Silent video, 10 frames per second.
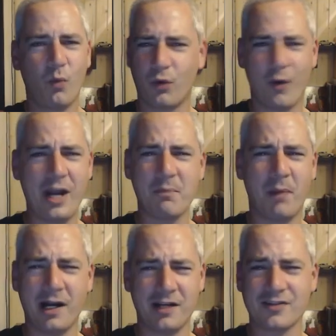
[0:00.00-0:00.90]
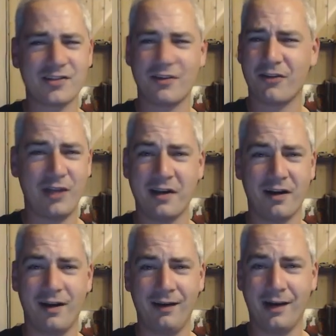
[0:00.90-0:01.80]
Great minds think
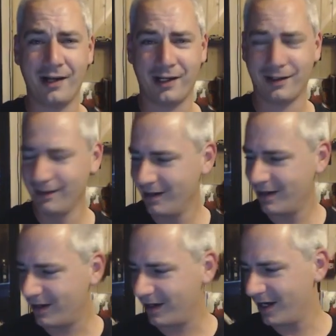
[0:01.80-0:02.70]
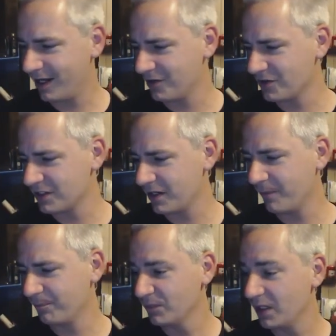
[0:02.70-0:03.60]
alike. And
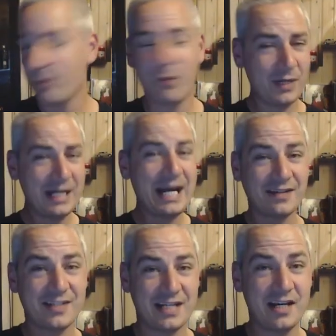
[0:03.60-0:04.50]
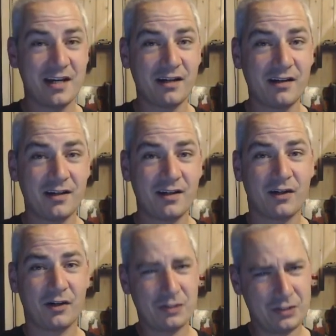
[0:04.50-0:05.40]
probably next year,
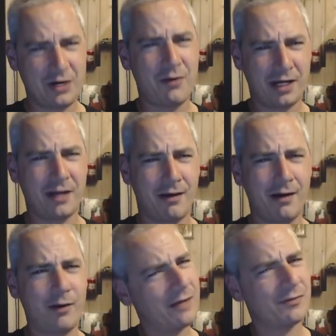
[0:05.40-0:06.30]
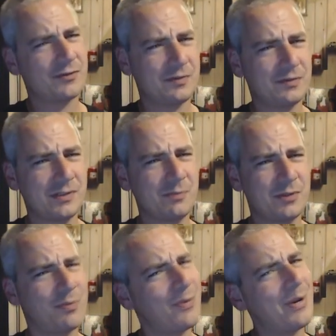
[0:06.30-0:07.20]
Derek and I will have some
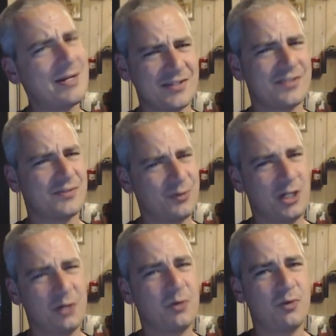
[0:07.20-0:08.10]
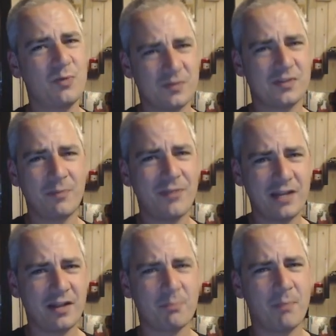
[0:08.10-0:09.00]
surprises for you. Something
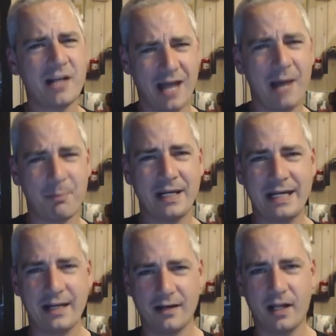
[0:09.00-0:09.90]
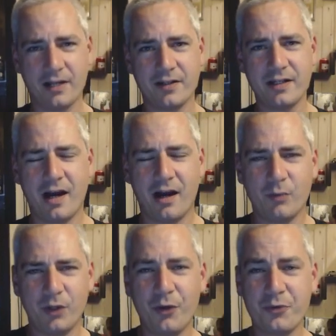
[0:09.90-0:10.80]
that might happen in London. I
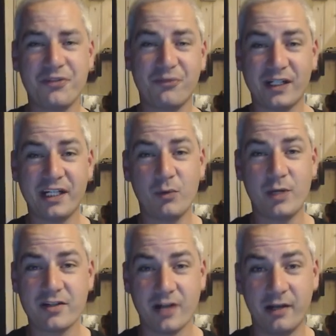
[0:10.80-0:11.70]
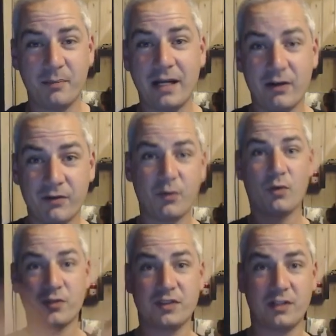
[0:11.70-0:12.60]
will notify you in time. And of
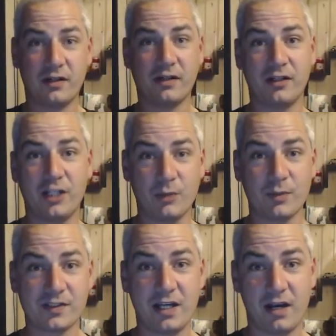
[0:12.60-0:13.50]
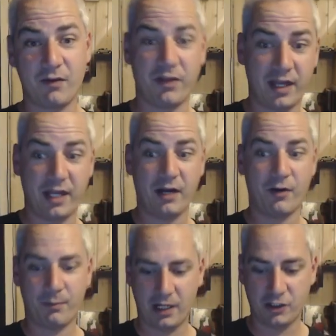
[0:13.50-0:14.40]
course, you will see everything here
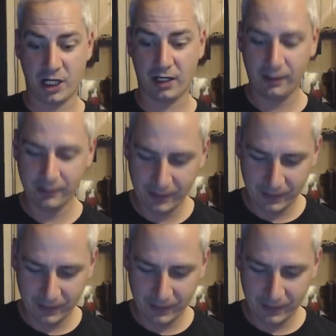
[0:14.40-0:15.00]
on my channel.